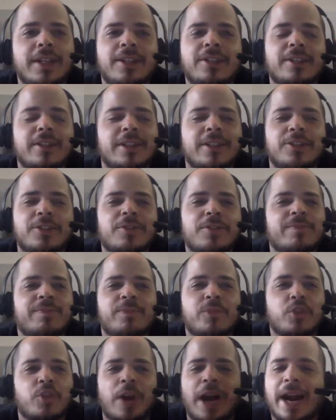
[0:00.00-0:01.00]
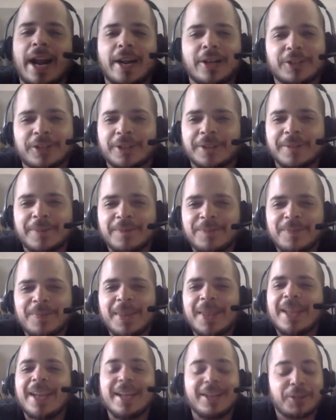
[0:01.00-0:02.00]
It's it's trash.
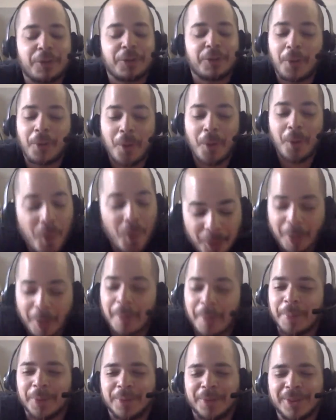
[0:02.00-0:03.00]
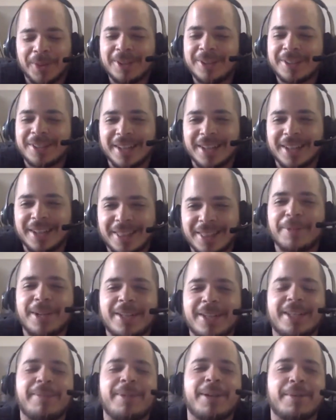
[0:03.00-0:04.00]
It's horrible. There's nothing
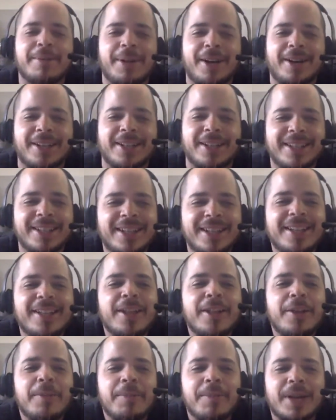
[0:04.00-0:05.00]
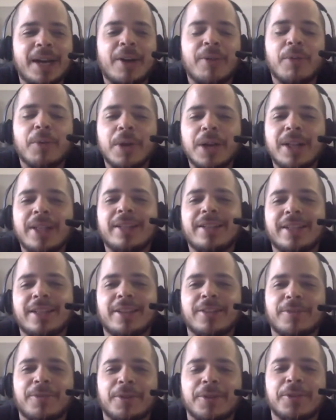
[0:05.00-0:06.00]
redeeming about it. But I really
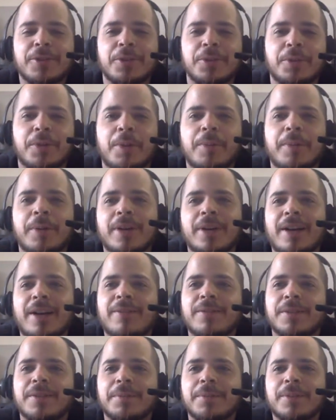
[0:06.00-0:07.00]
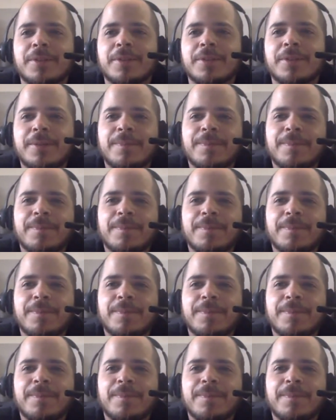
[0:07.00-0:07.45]
dig the first two RoboCop films.